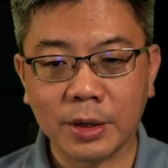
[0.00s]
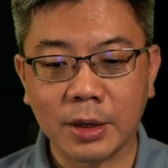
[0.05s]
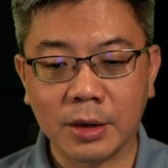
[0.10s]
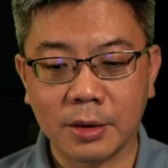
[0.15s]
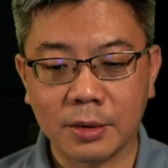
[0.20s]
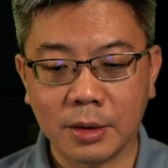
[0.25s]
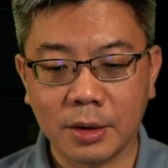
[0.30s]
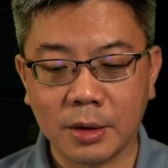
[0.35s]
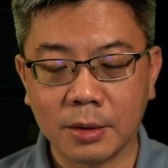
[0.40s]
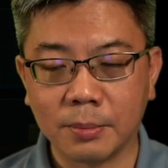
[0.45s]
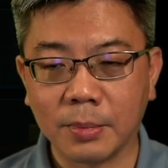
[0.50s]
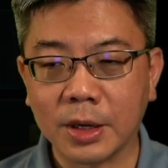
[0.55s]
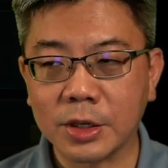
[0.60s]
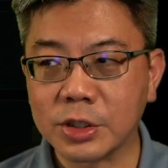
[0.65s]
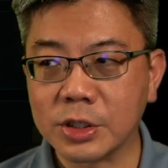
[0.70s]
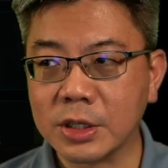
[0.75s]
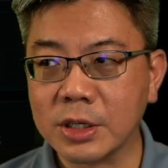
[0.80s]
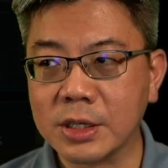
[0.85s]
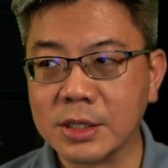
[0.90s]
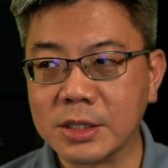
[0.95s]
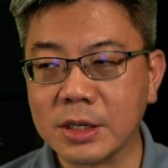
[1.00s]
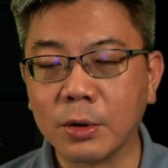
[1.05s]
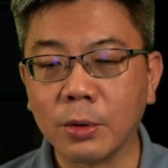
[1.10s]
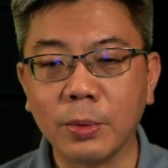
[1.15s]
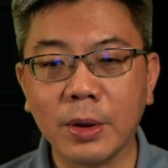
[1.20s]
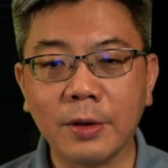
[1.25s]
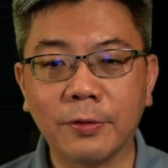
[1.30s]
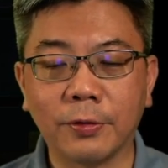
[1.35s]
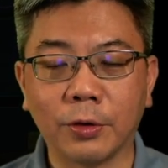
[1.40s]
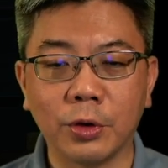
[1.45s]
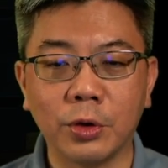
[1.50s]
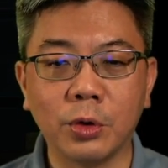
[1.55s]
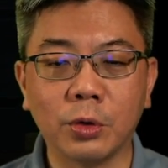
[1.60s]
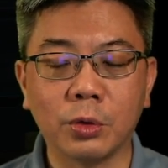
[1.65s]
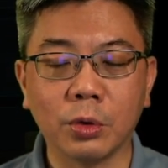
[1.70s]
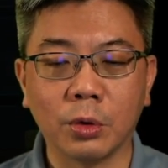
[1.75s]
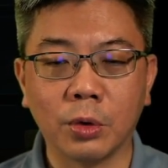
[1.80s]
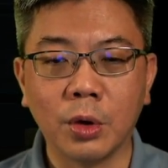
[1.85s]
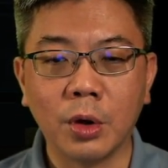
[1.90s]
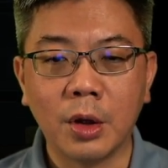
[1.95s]
and a much easier way for you
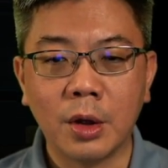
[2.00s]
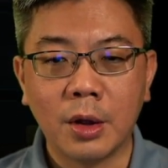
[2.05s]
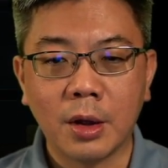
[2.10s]
to